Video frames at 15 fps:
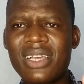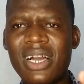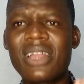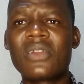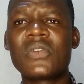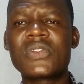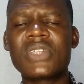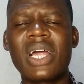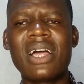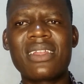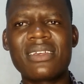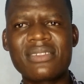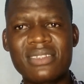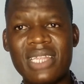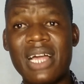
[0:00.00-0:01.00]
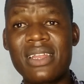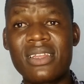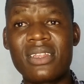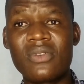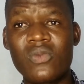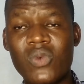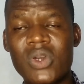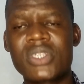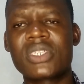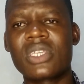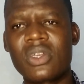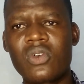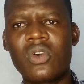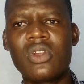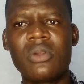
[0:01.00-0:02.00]
cannot understand
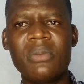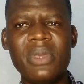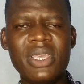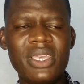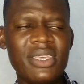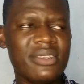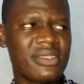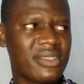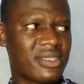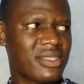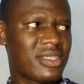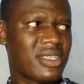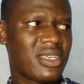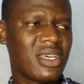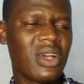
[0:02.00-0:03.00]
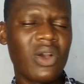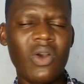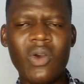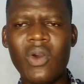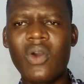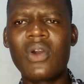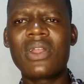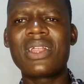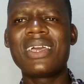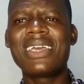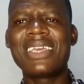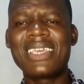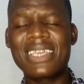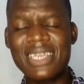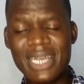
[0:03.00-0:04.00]
what economy is
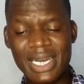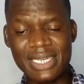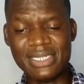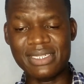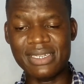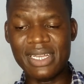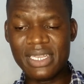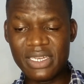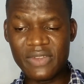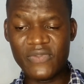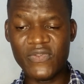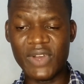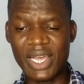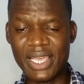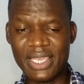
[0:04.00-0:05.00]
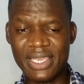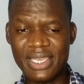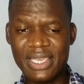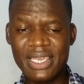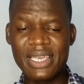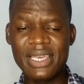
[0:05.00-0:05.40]
or he can't rectify